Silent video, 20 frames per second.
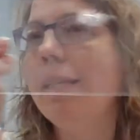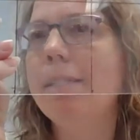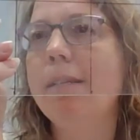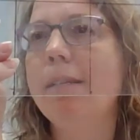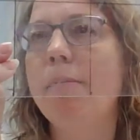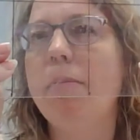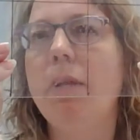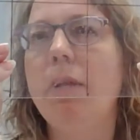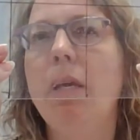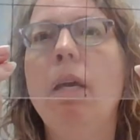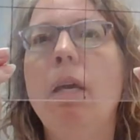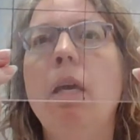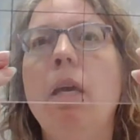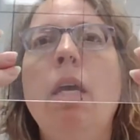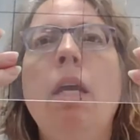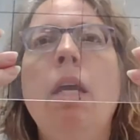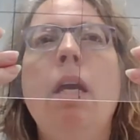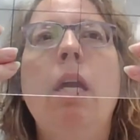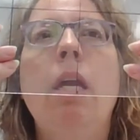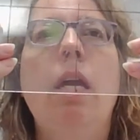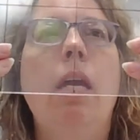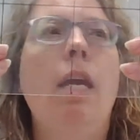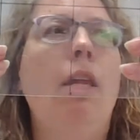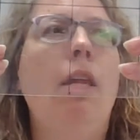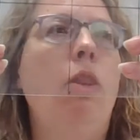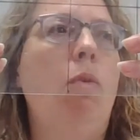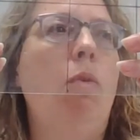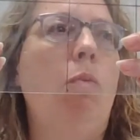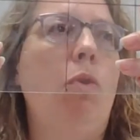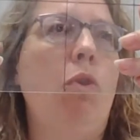something
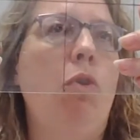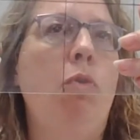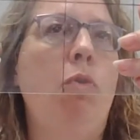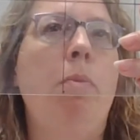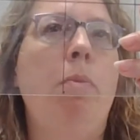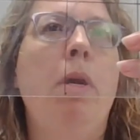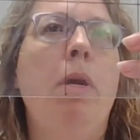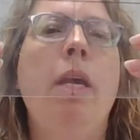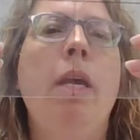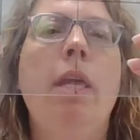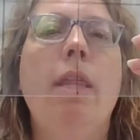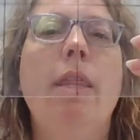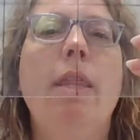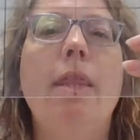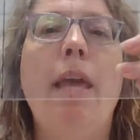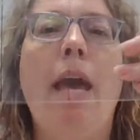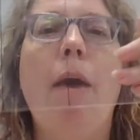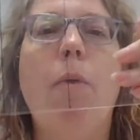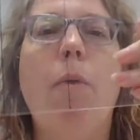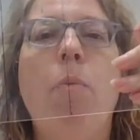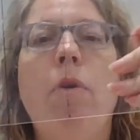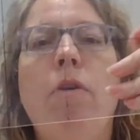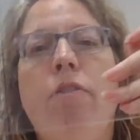in the room that will